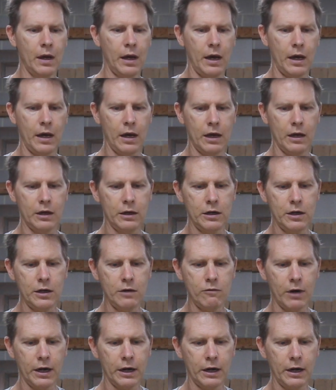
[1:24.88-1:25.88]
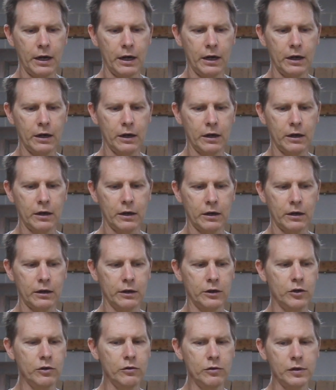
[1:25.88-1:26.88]
And he went ahead
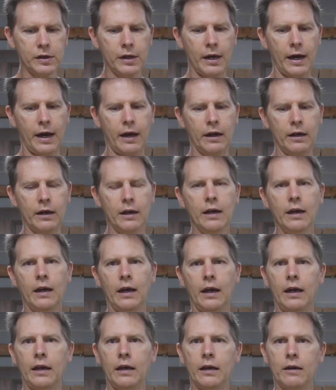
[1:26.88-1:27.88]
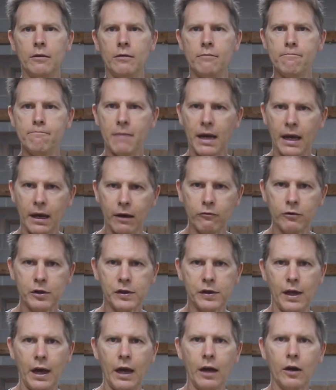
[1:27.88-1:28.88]
and used that, and man,
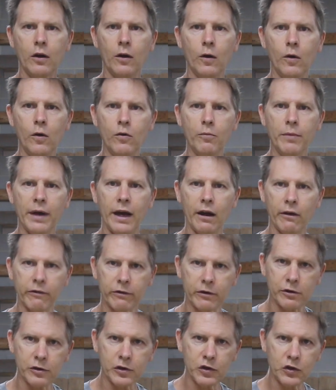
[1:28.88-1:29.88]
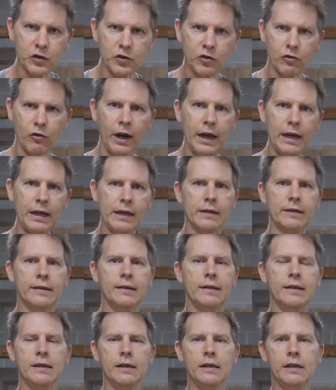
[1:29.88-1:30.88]
was that comb ever straight.
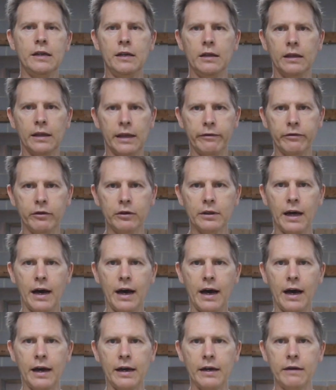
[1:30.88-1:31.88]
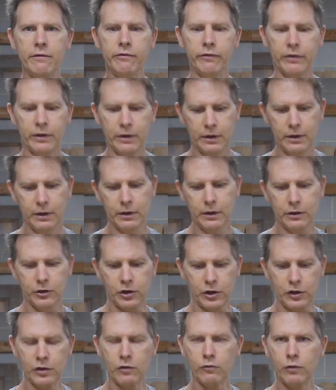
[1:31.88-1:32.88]
He leveled the hive
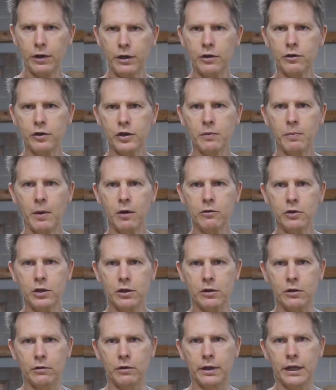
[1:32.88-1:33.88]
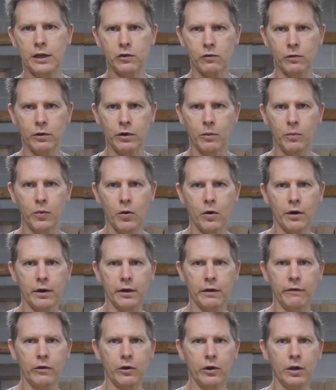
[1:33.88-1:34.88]
just the way you're supposed to, and that's real
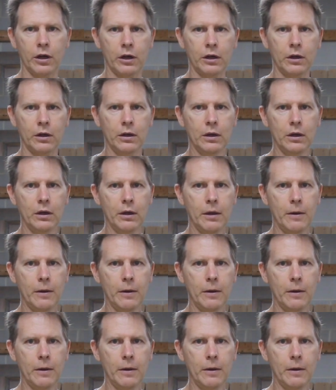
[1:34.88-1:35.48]
important. If you're gonna